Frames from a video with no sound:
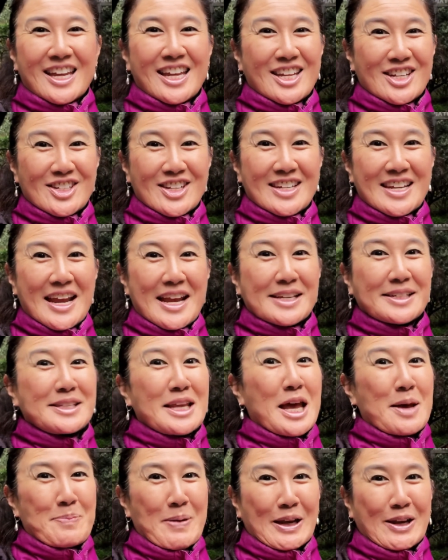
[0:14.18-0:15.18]
In today's
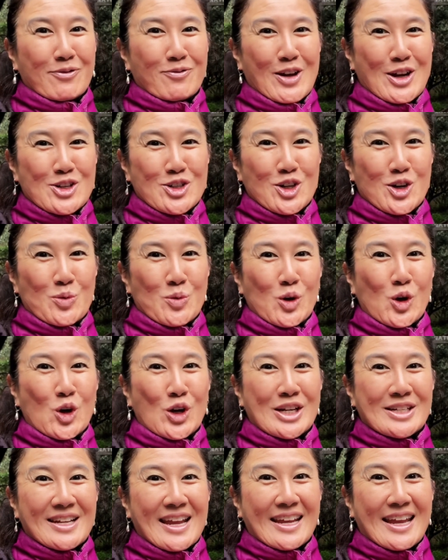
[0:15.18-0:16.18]
epic adventure, we're going
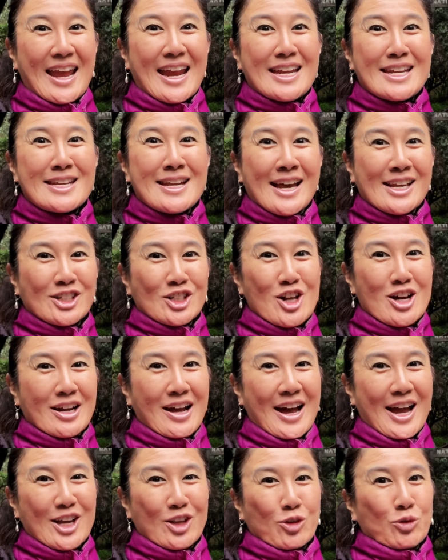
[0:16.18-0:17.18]
to take a nice long
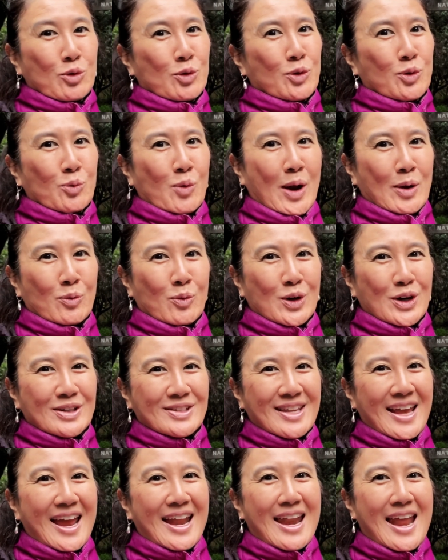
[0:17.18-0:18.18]
hike through the
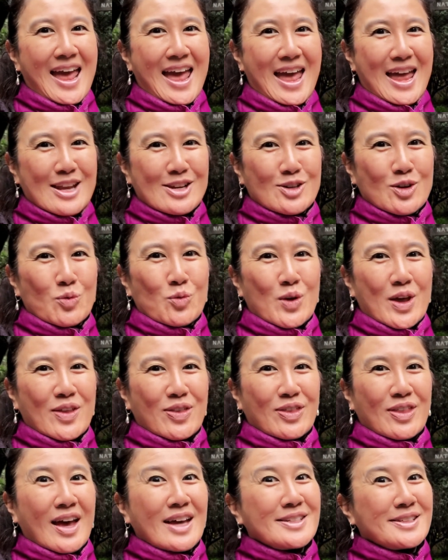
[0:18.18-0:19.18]
Redwoods and end
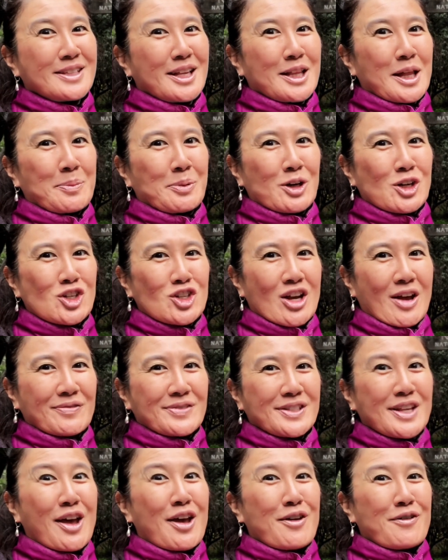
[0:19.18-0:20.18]
with a celebrity
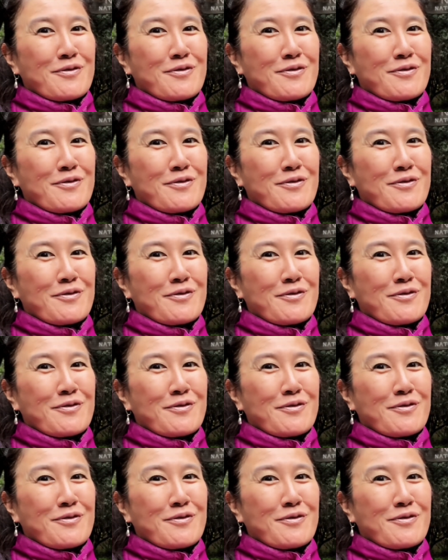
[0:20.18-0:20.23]
chef's